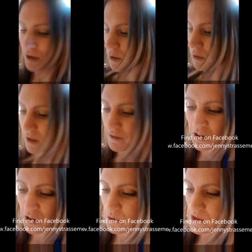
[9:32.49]
I would love
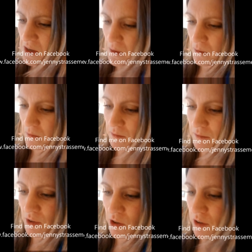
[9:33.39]
to know some
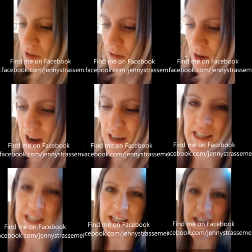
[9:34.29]
good
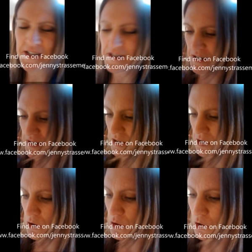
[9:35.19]
ideas
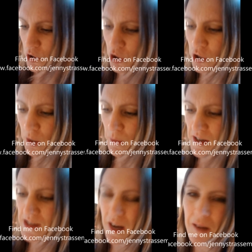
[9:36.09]
to cook,
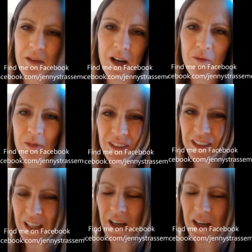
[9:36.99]
because I'm not really,